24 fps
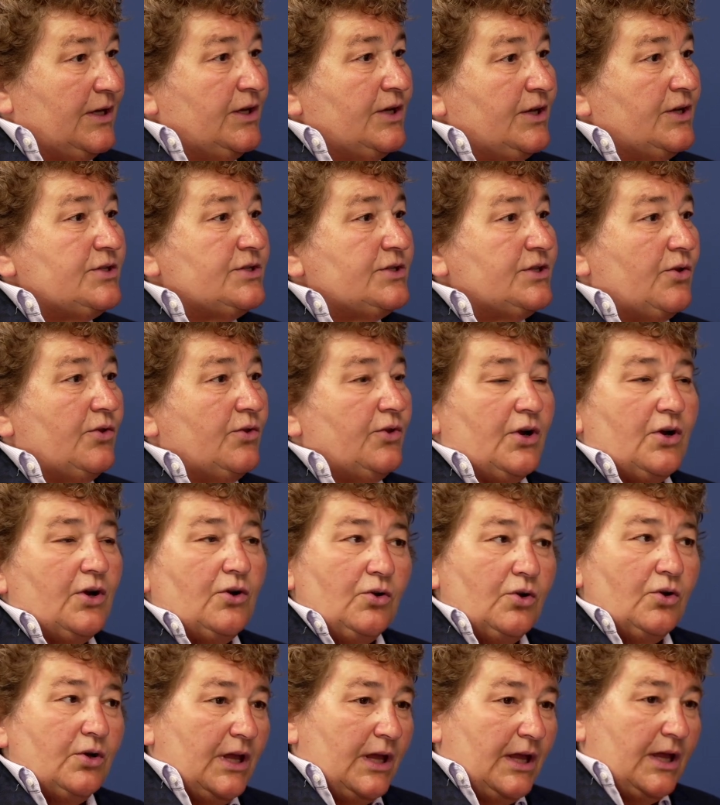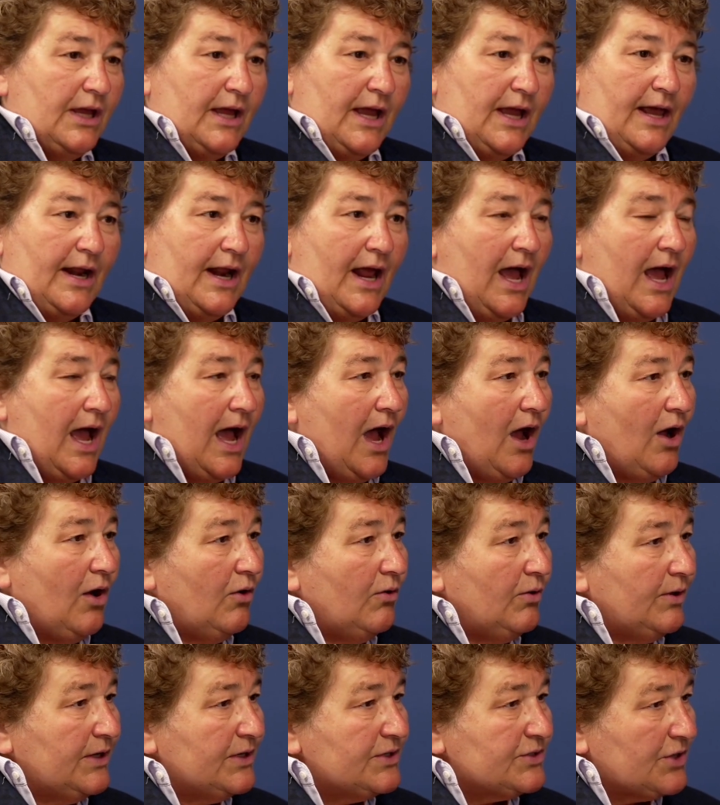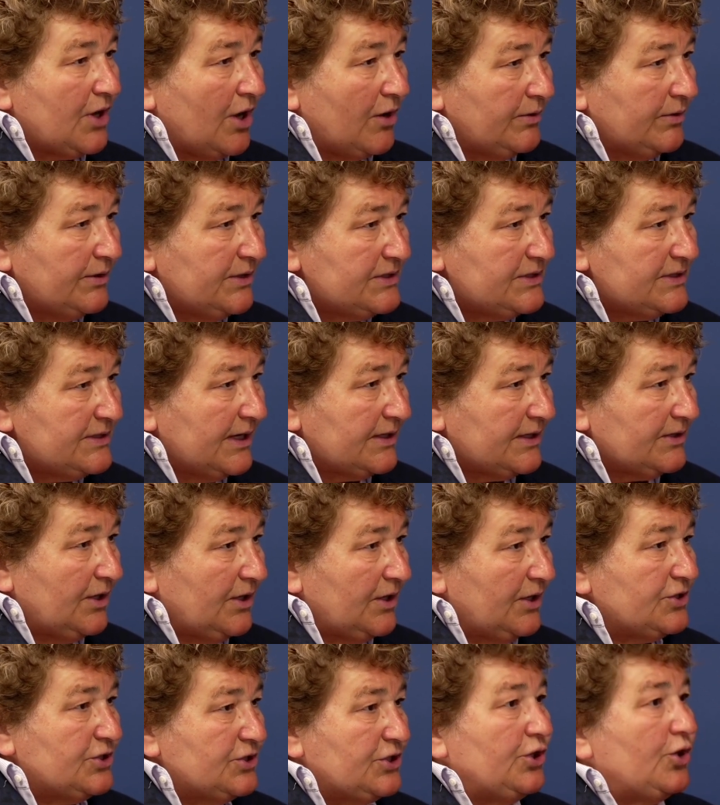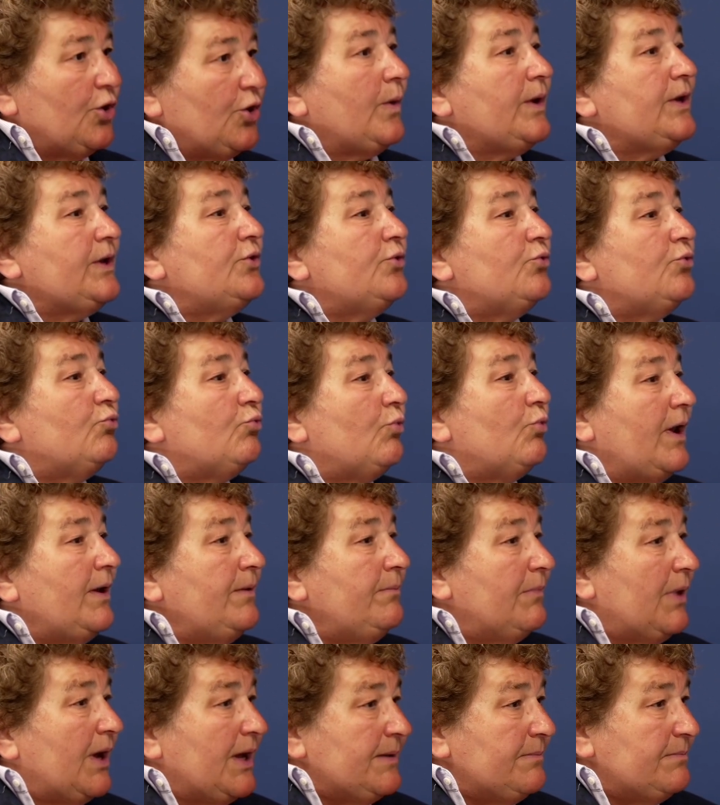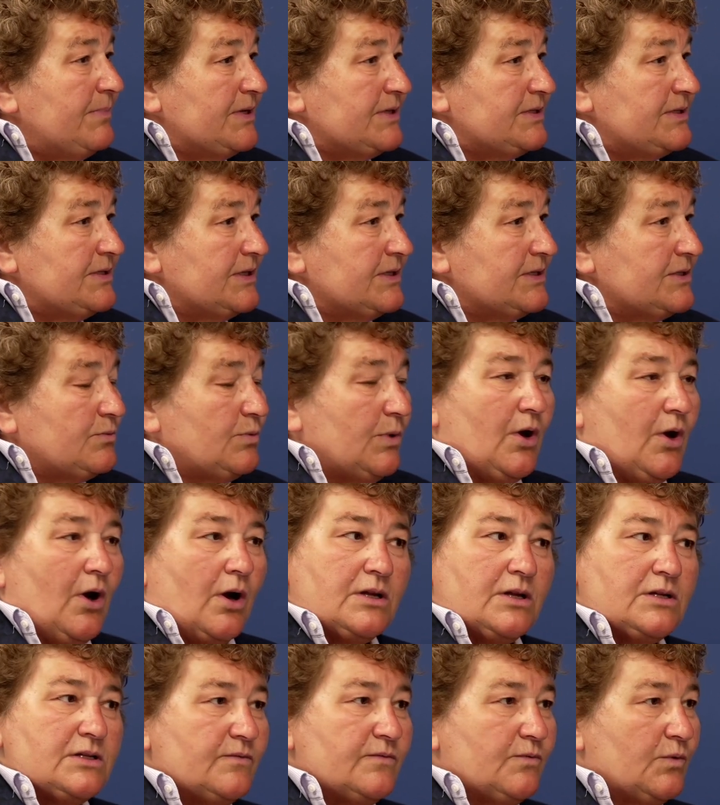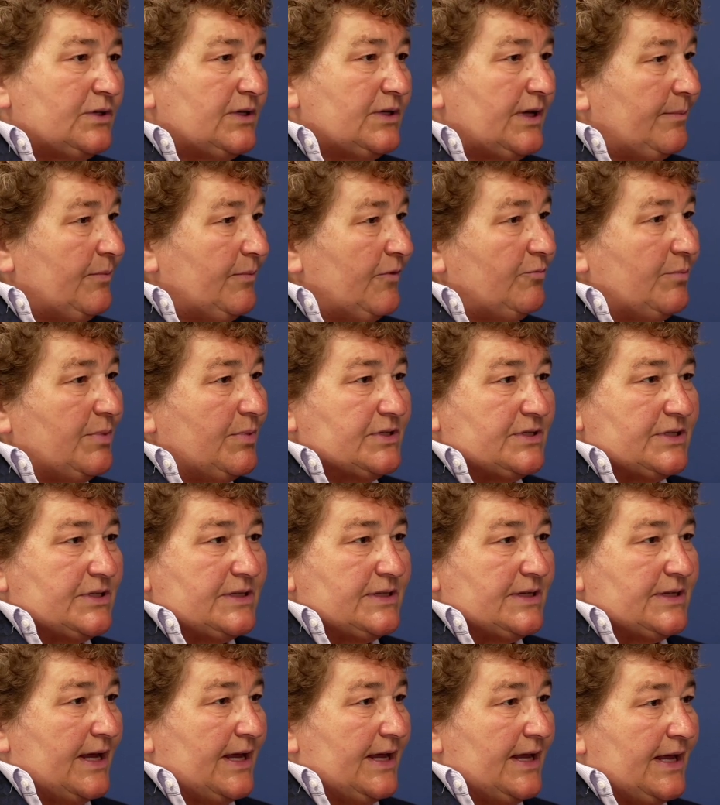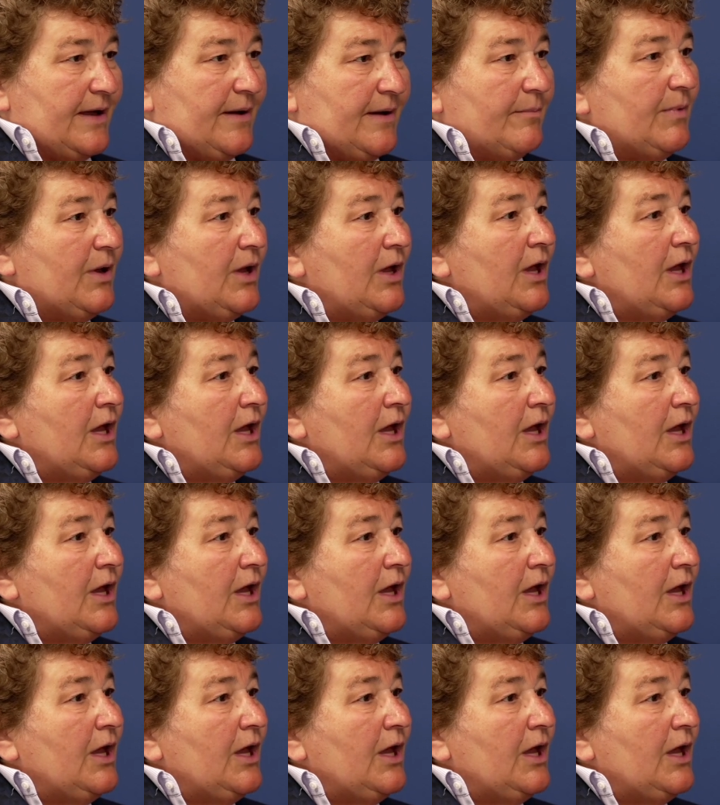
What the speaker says: Okay. So they're looking at how is all of this technology going to run my business, regardless of what type of business I am.